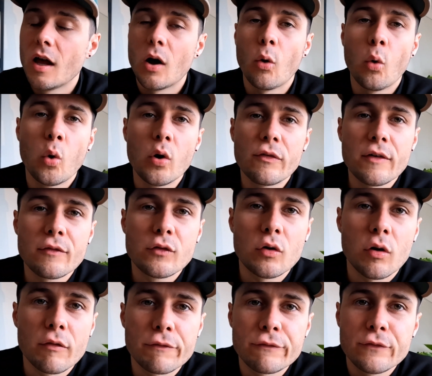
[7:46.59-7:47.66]
or if I've
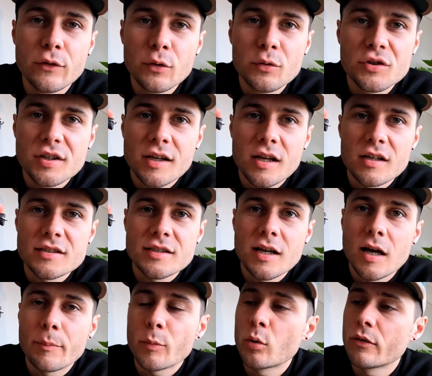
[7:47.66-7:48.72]
got food to cut
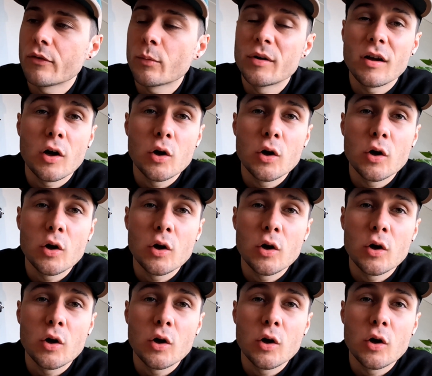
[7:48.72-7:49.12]
up, or if I want